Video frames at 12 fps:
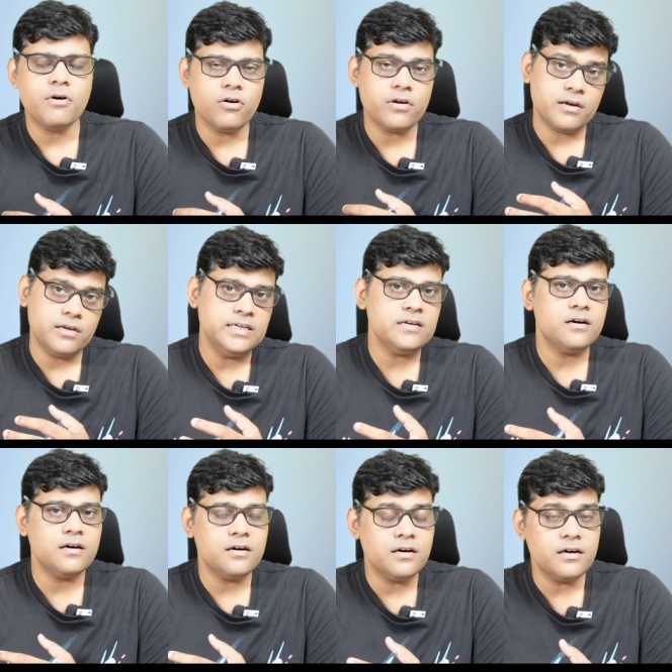or he,
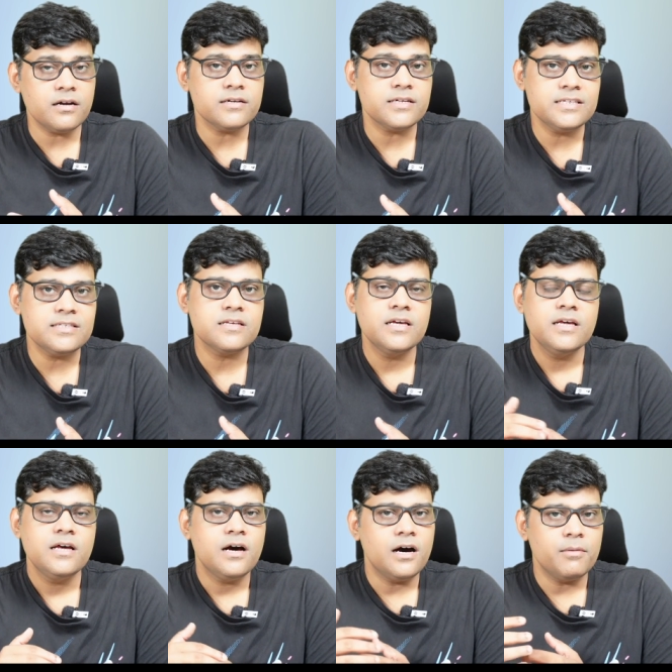uh, her or his
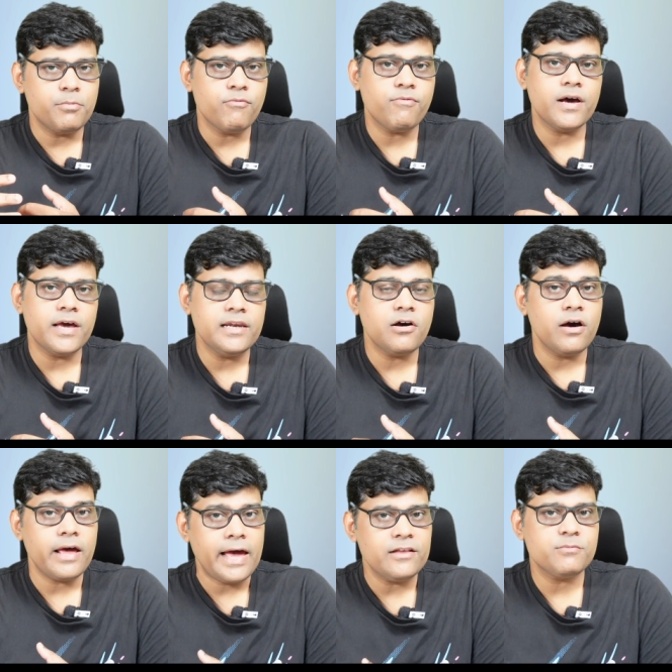uh, profile
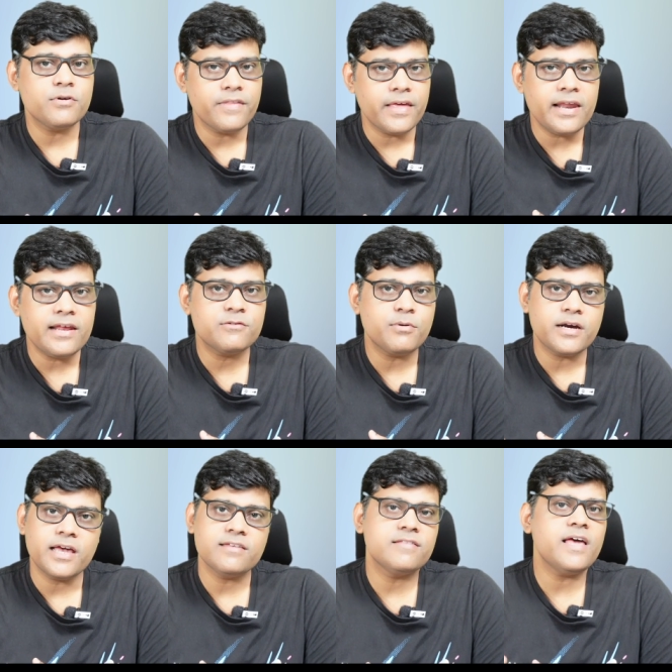uh, as per their
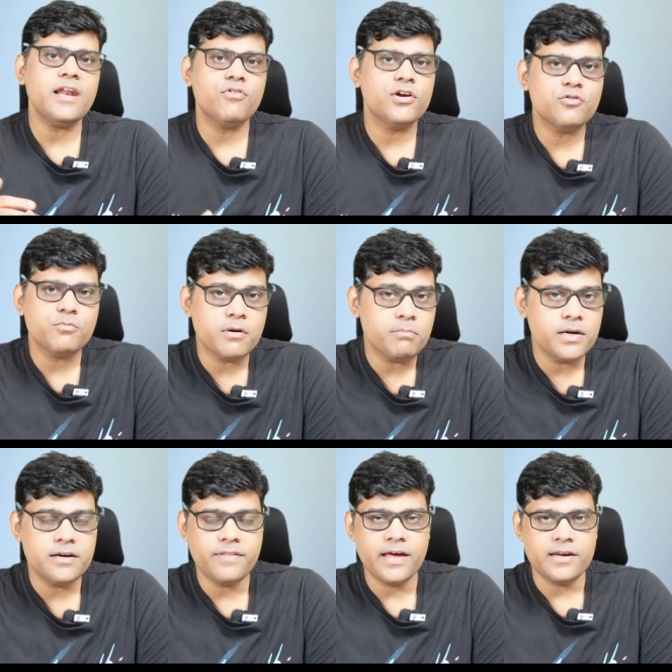expertise they are going to
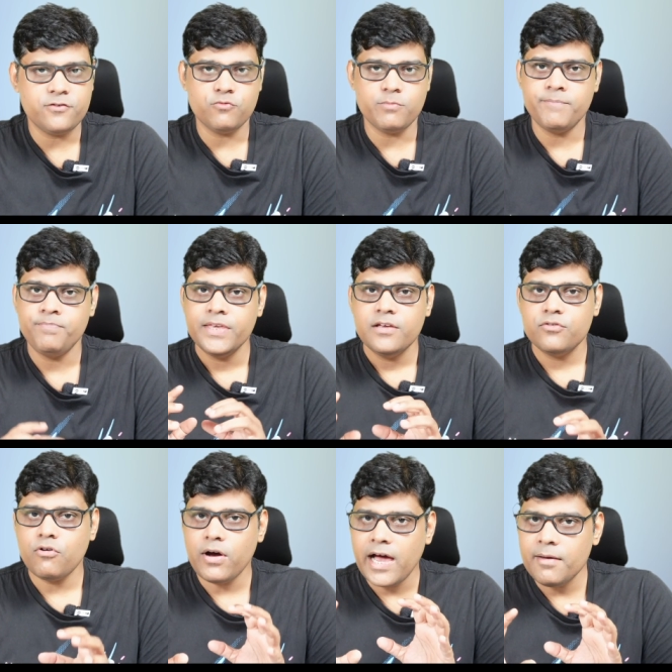build their resume
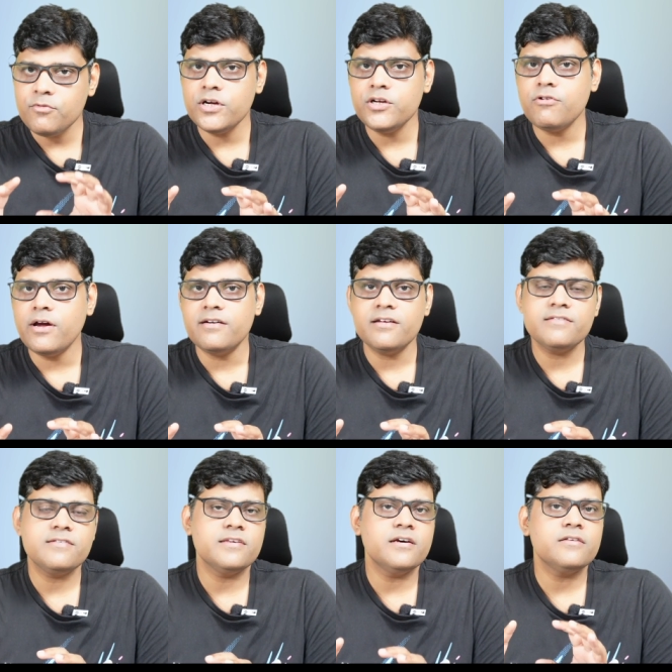so i am going to
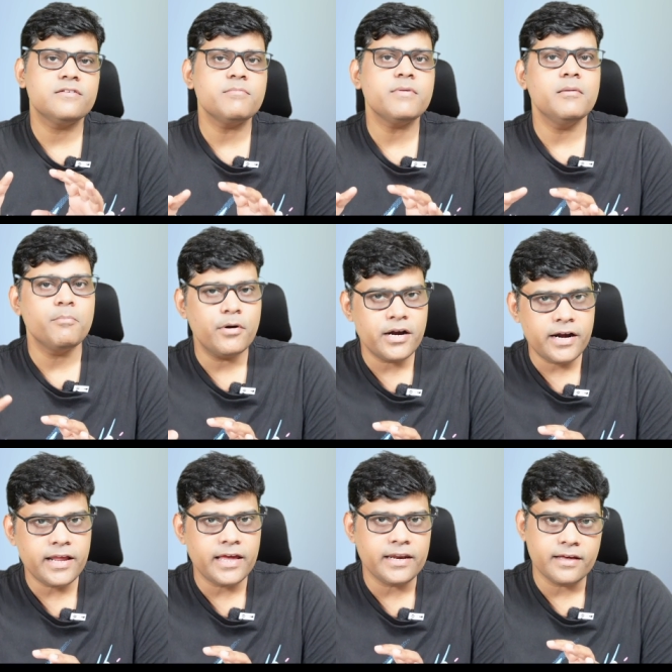address here some
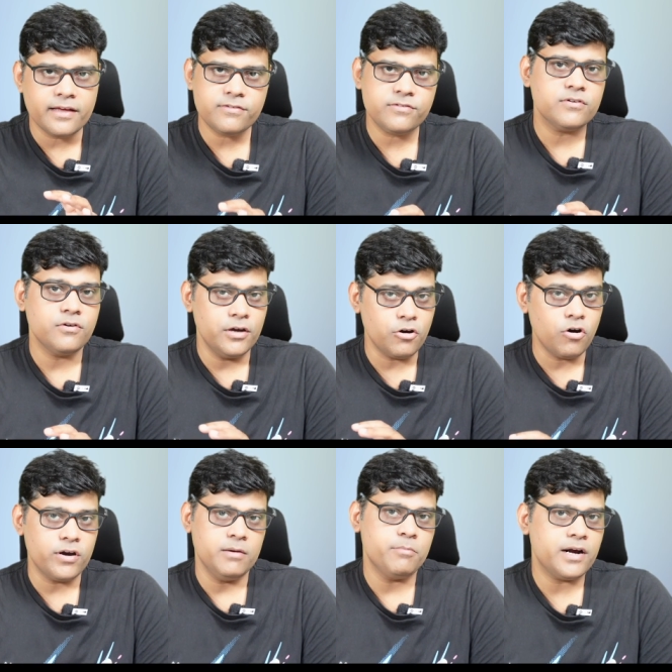important areas uh,
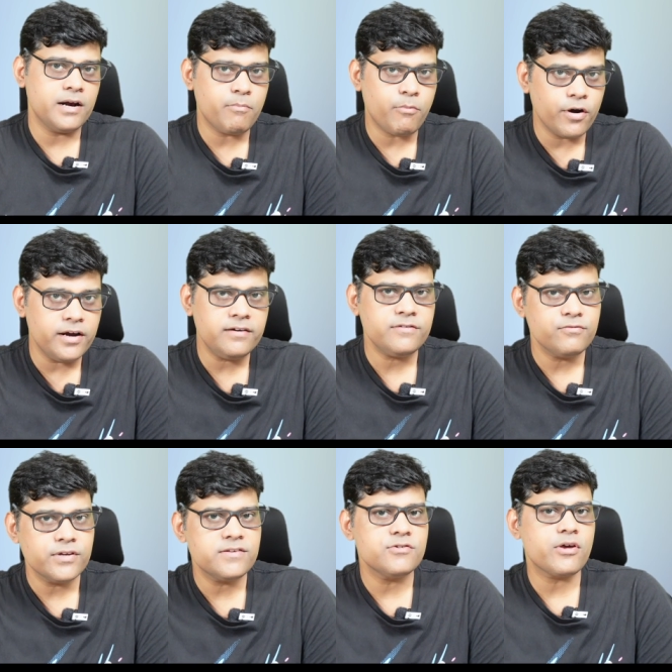or important points
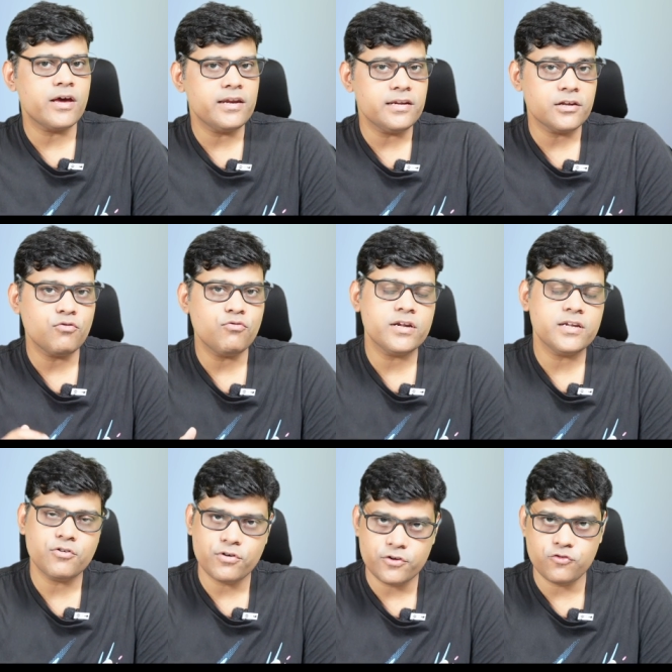which you can include in
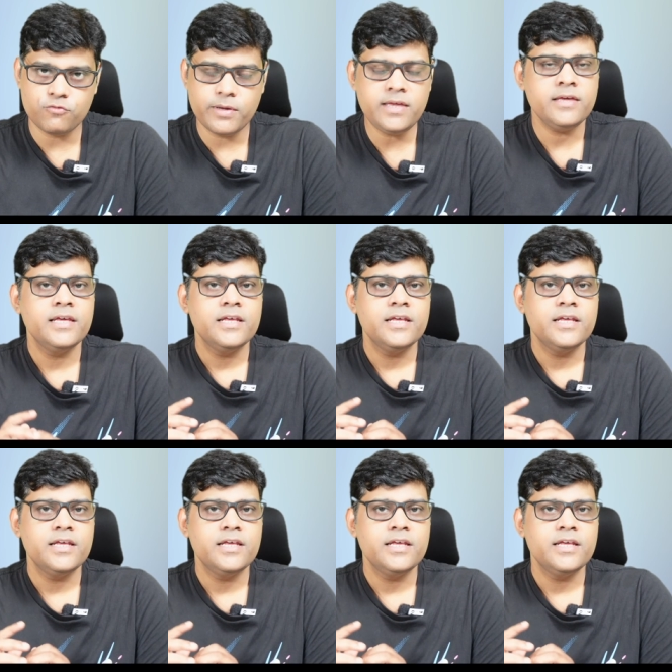your resume